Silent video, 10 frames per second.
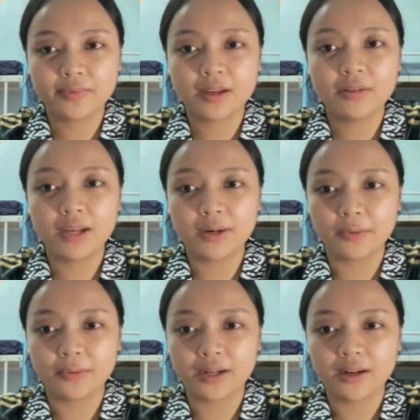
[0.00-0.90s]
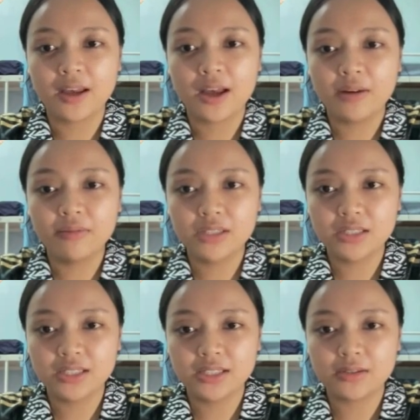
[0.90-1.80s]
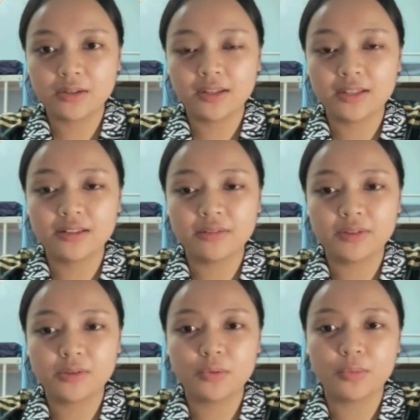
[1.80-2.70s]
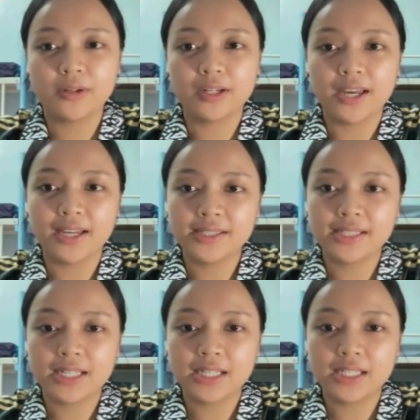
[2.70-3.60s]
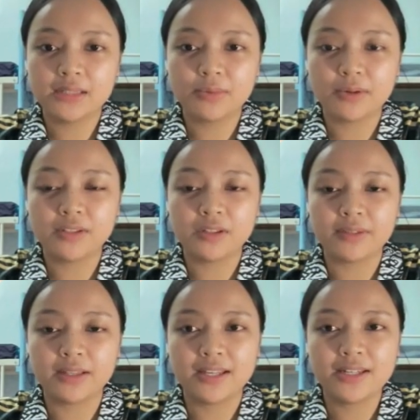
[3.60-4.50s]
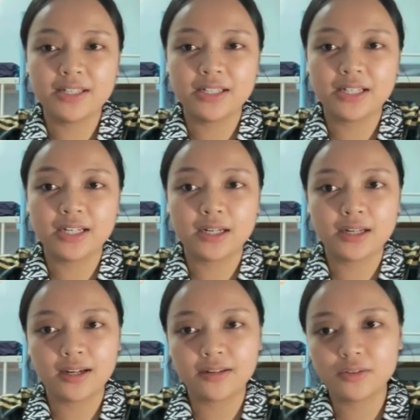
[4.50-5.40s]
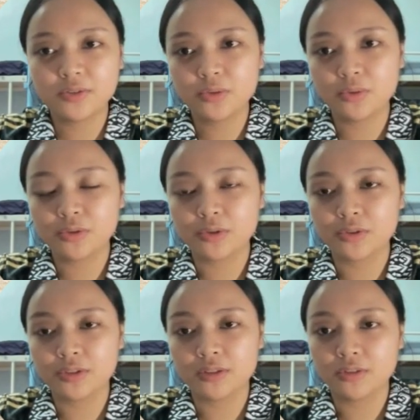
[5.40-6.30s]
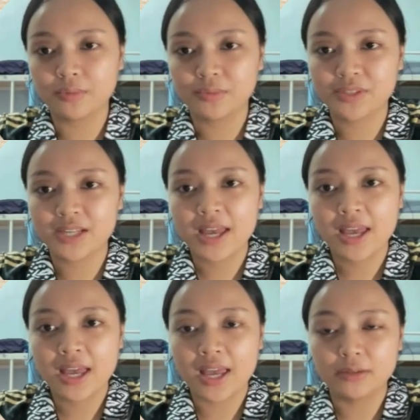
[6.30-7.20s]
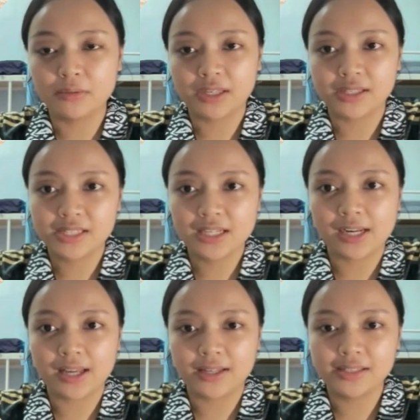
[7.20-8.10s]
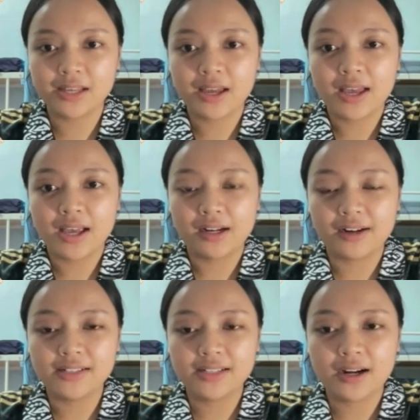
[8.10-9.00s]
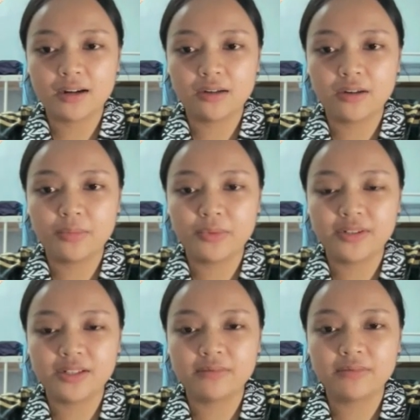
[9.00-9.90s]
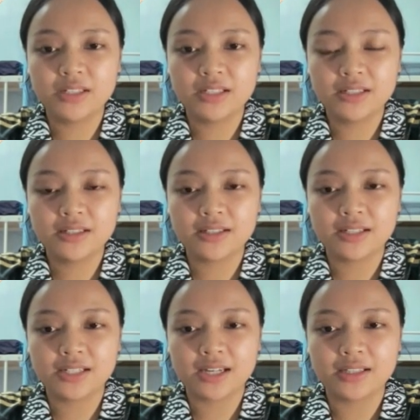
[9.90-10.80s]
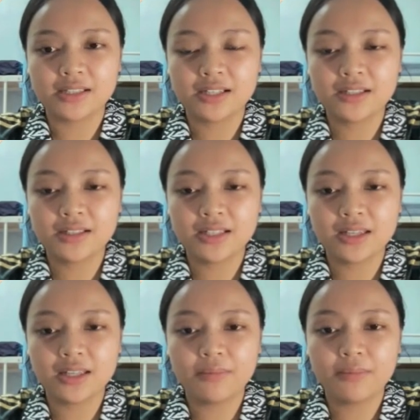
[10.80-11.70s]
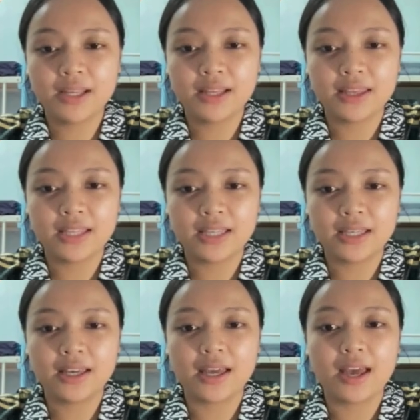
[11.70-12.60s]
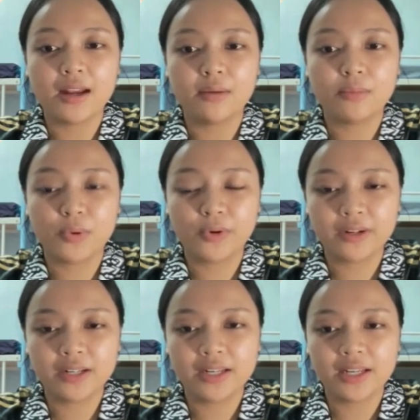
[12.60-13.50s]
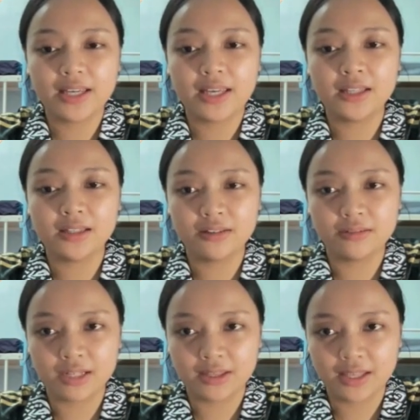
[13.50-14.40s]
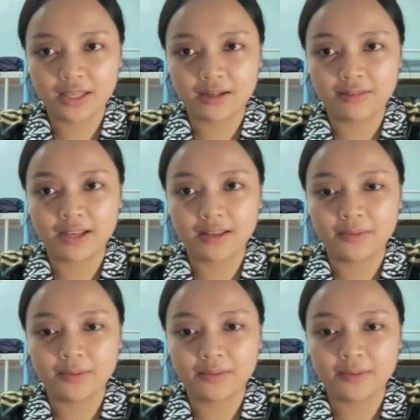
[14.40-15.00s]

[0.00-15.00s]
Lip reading: Very well. Virtue in this context refers to moral excellence, purity of intention, and adherence to social norms. As we can see, class, Clarissa Harlow embodies virtues such as chastity, piety, and moral integrity. Right.